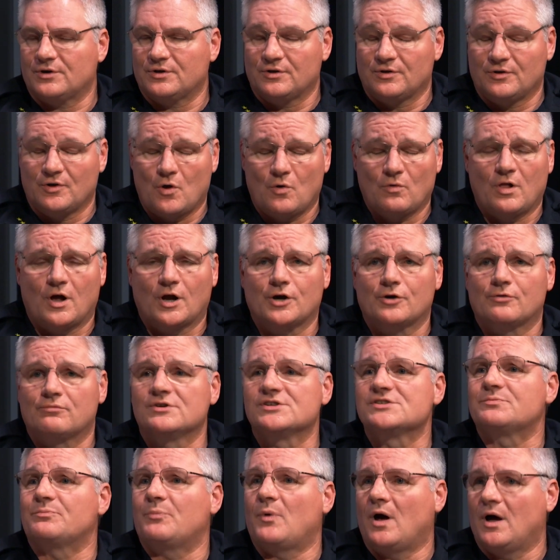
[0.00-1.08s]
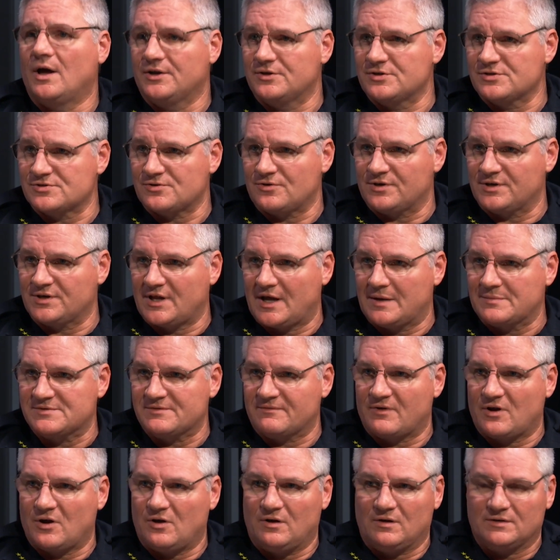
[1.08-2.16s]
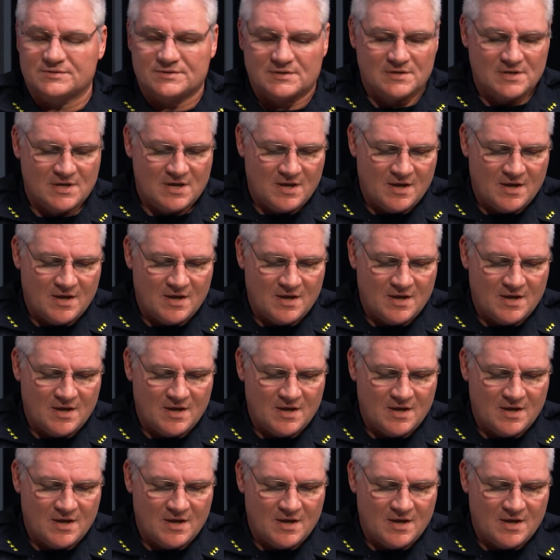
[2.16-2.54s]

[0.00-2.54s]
longer respond to certain types of calls.